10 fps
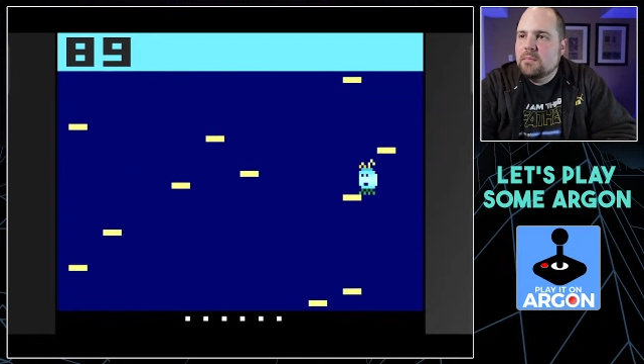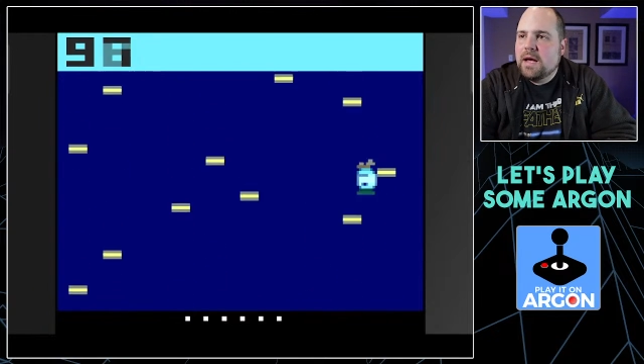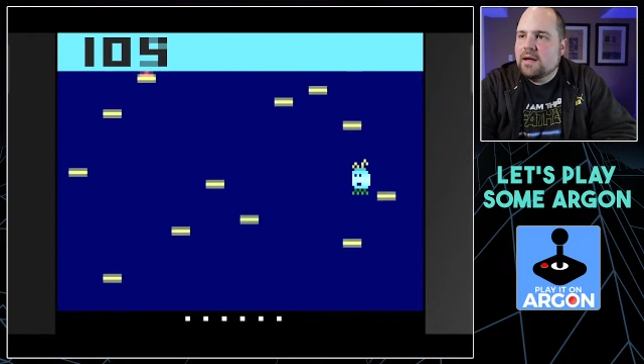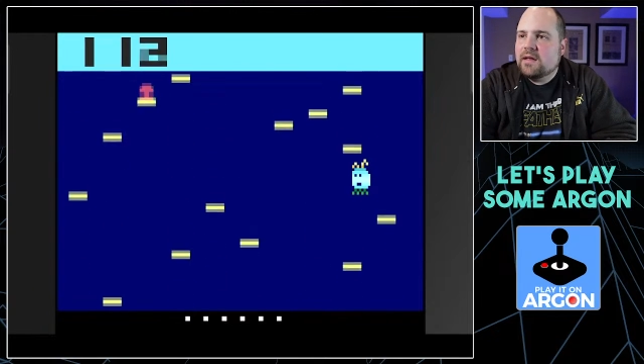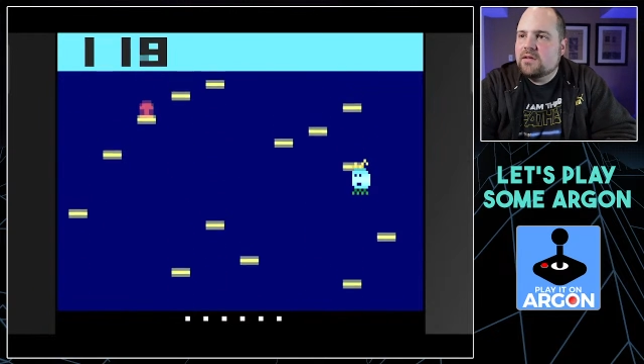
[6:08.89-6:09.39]

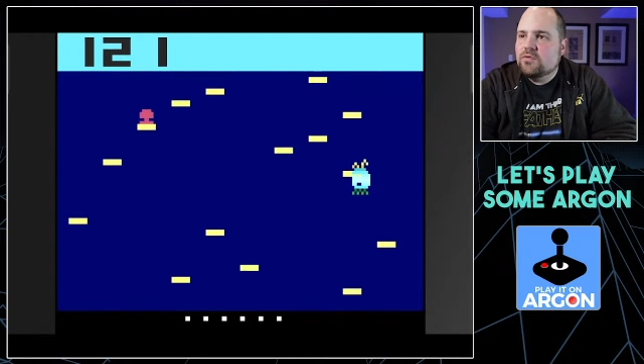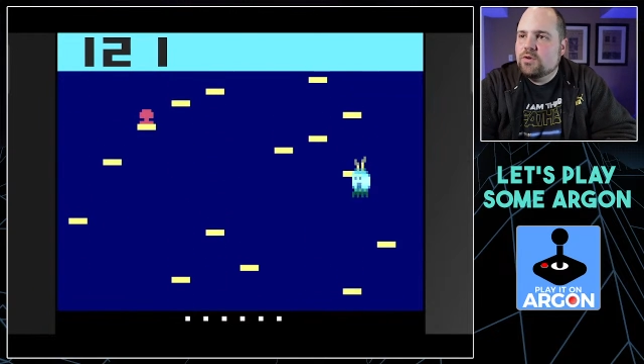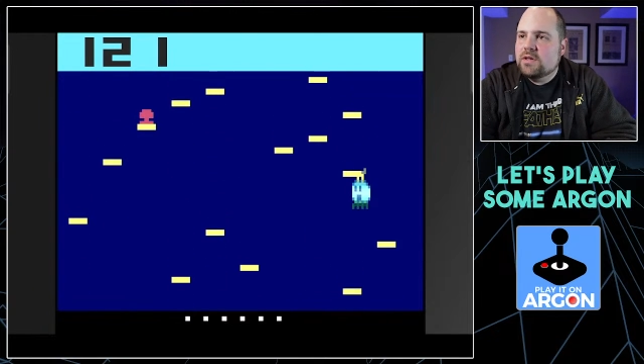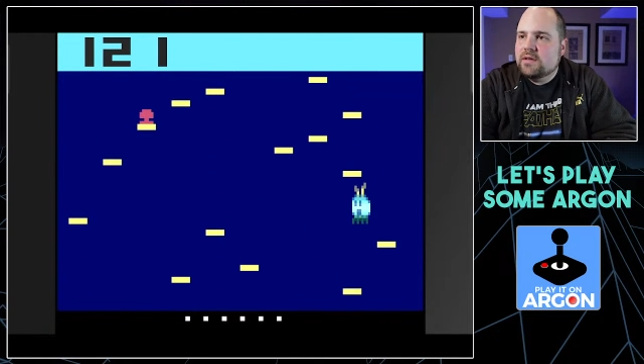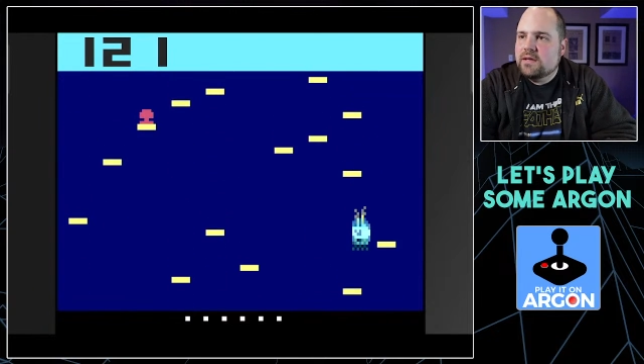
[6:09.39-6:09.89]
Mac
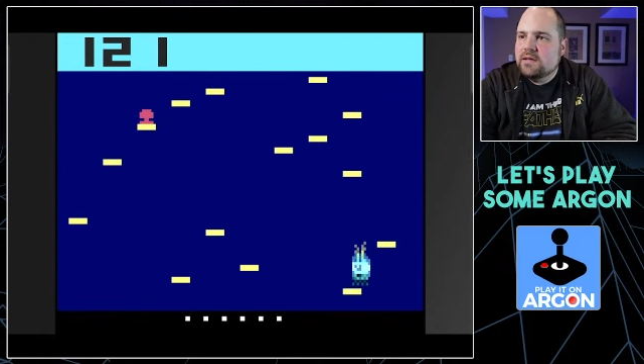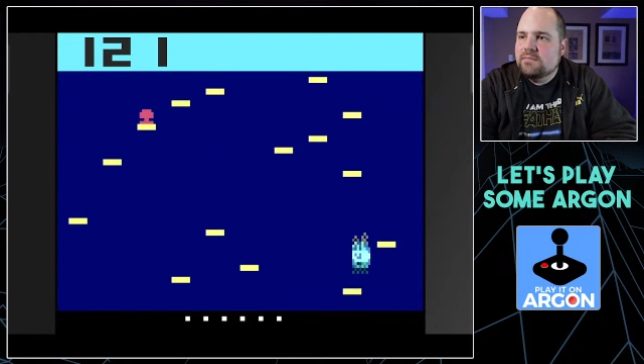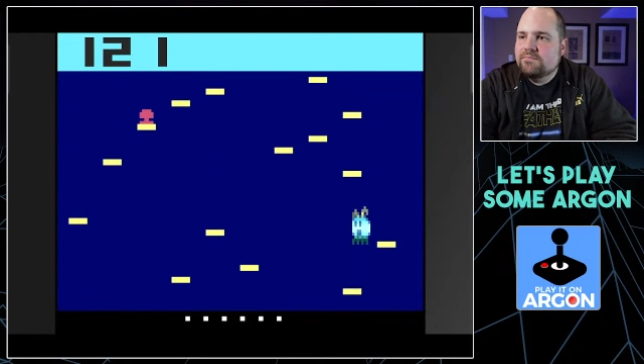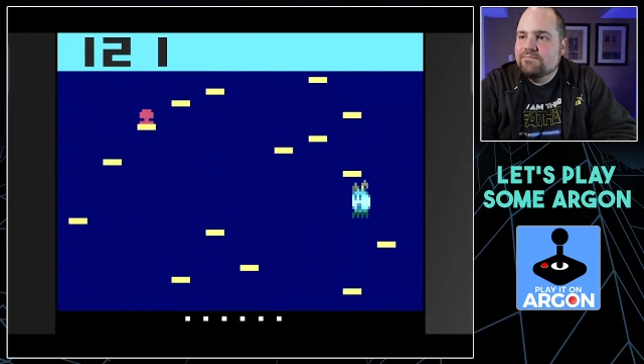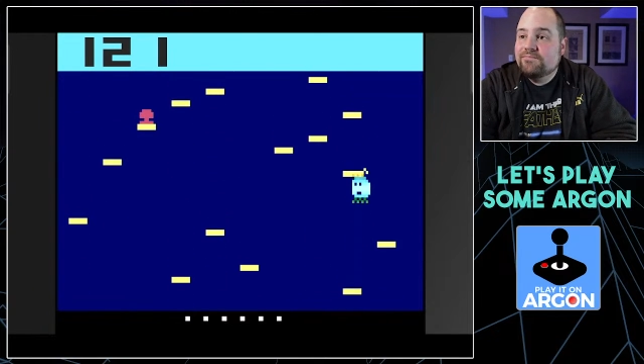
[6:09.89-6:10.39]
has
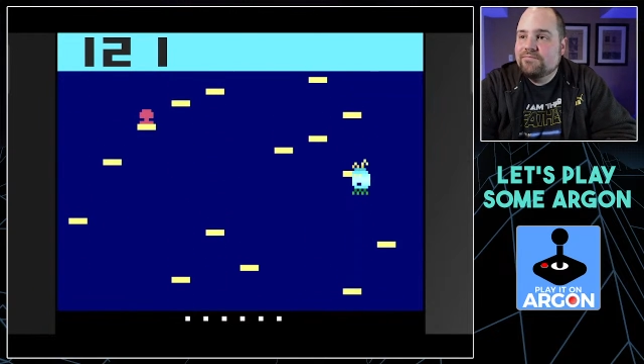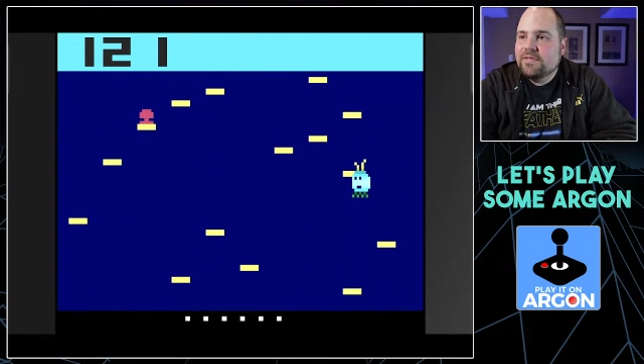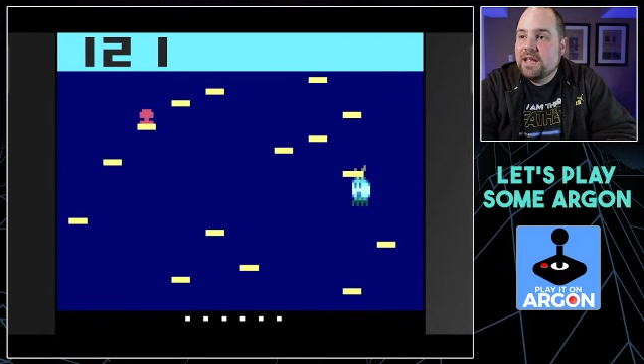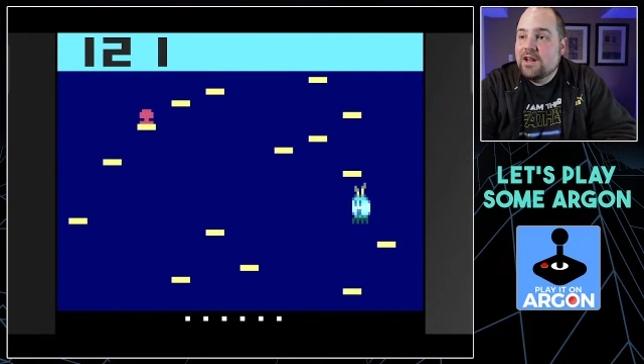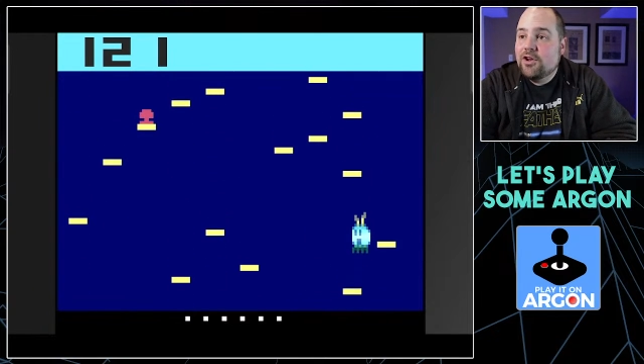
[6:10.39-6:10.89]
really
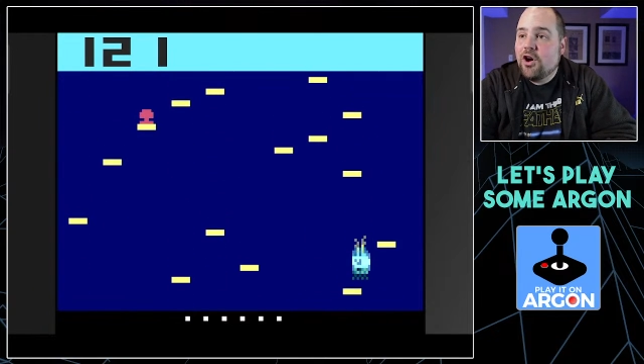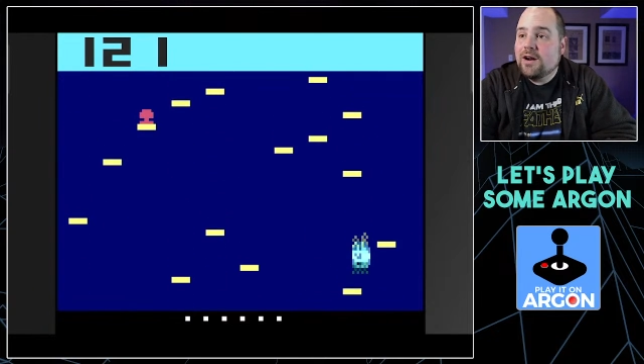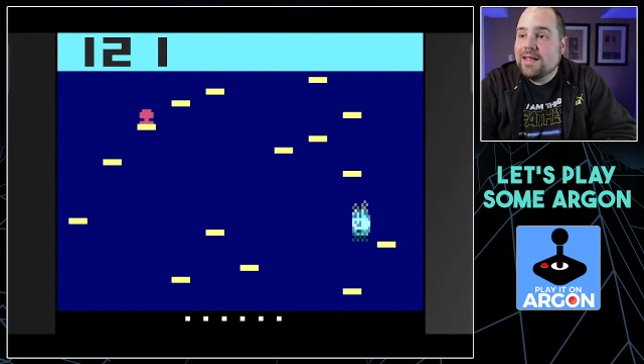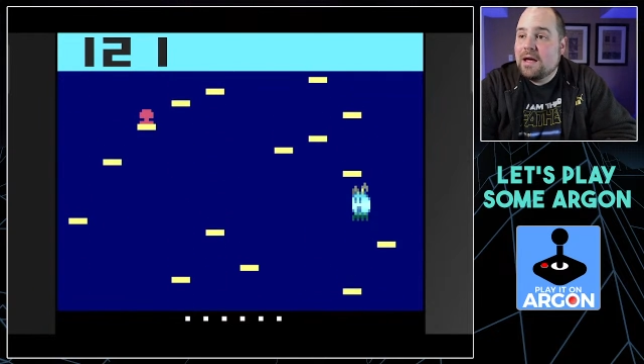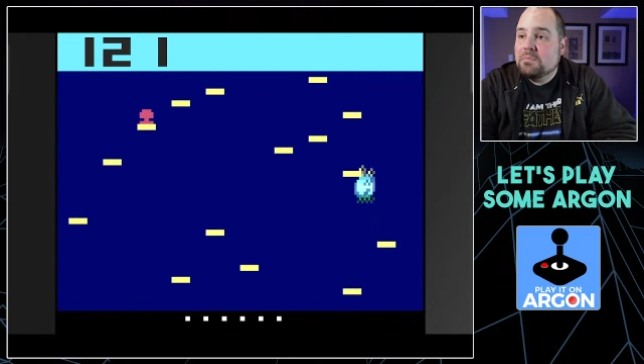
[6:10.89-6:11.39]

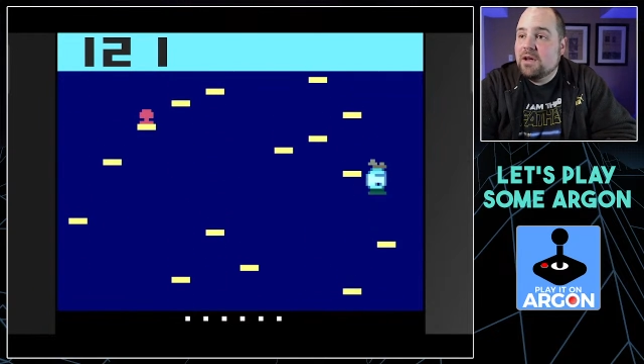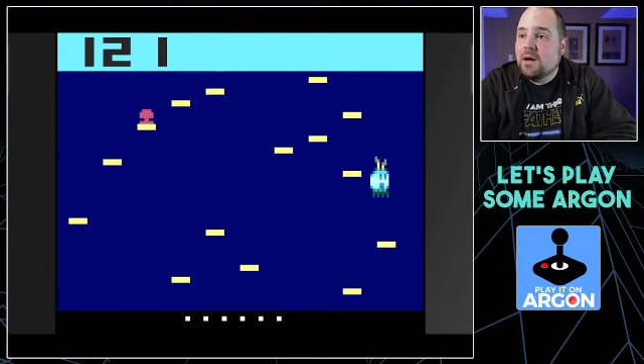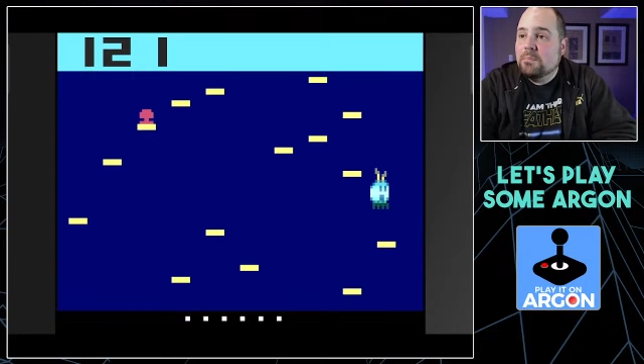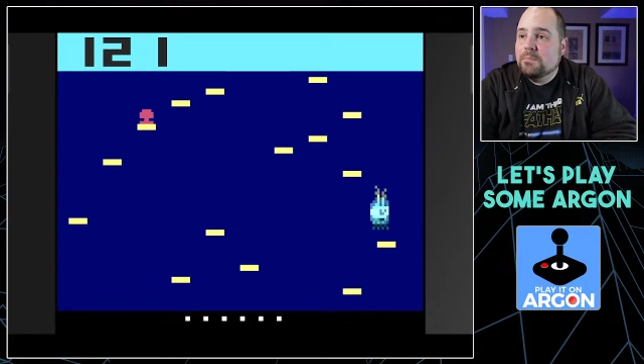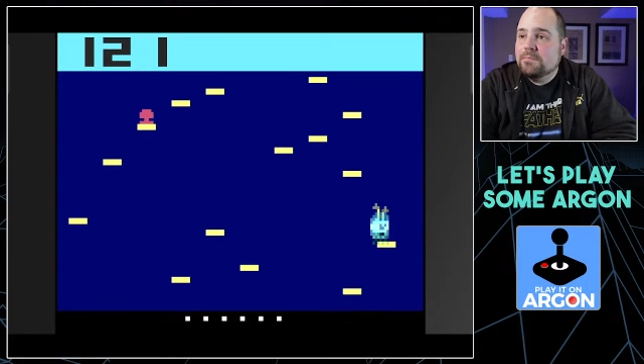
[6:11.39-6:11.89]
not kept
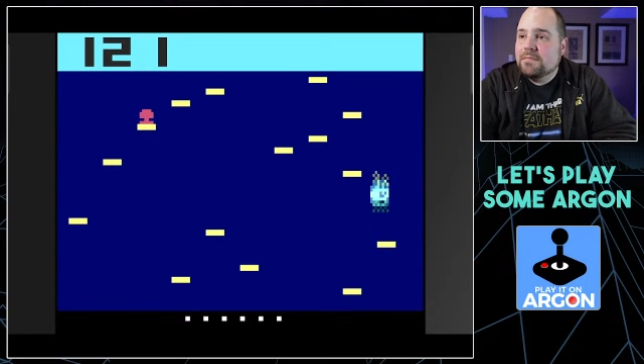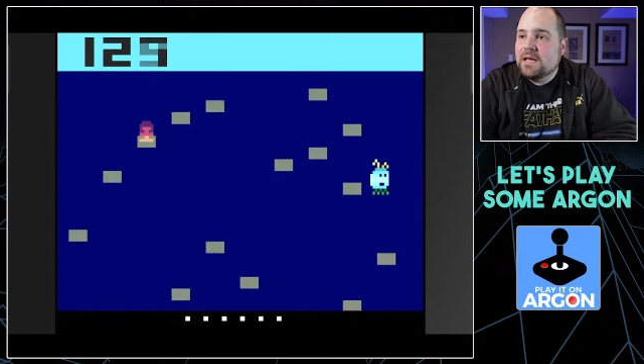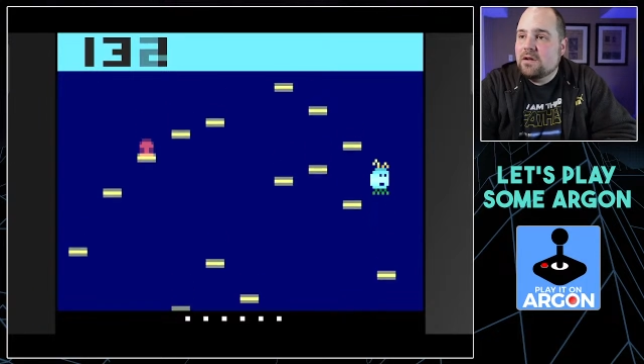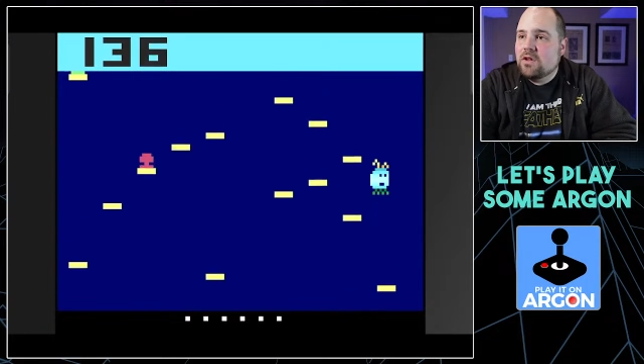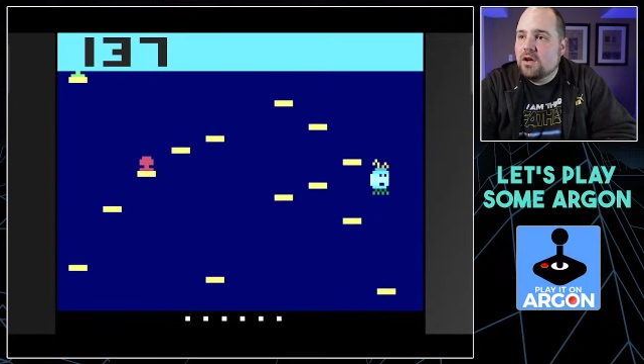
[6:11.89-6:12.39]
up
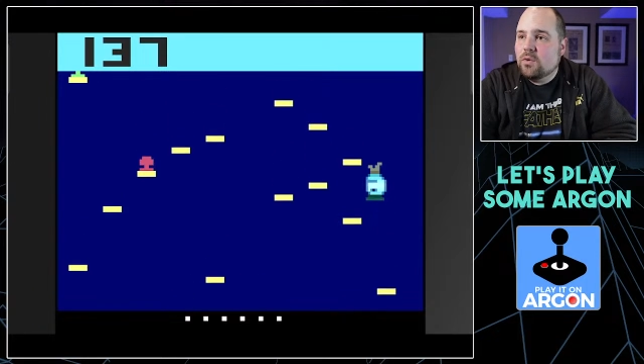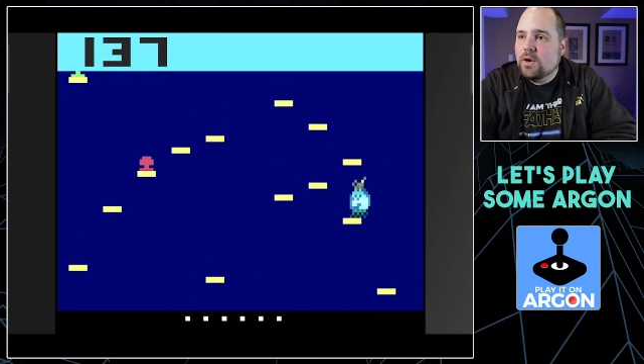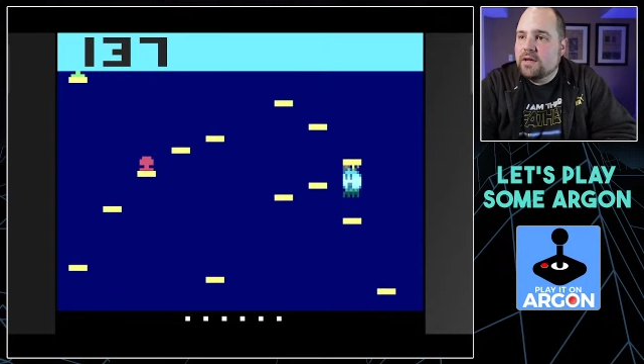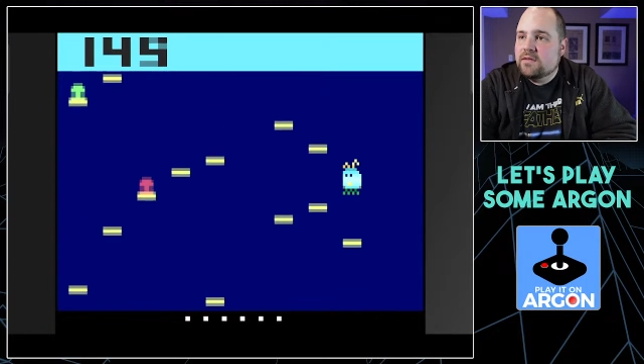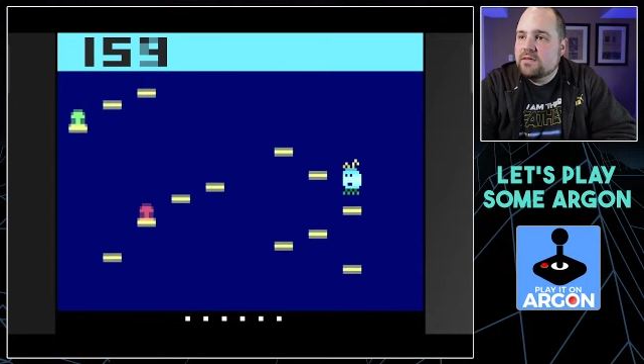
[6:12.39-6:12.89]
in a lot
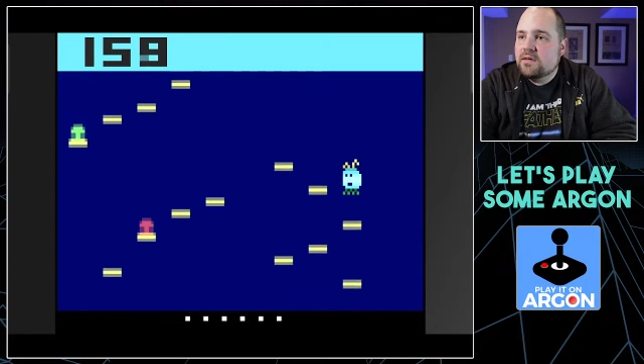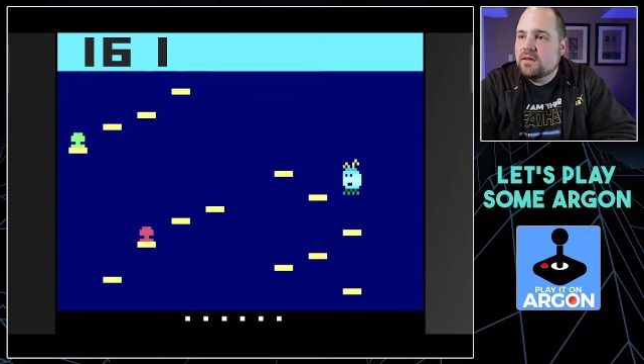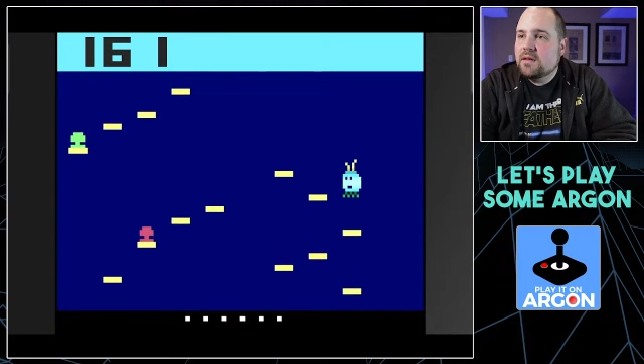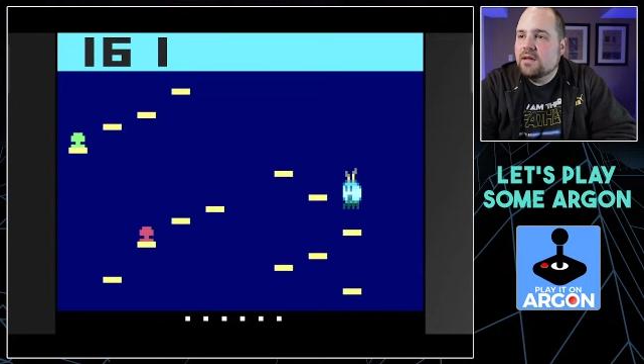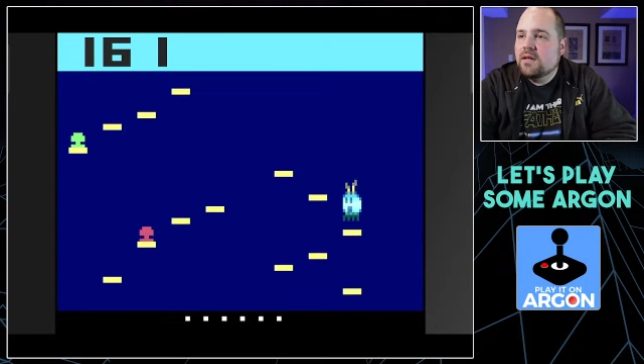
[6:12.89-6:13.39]
of ways,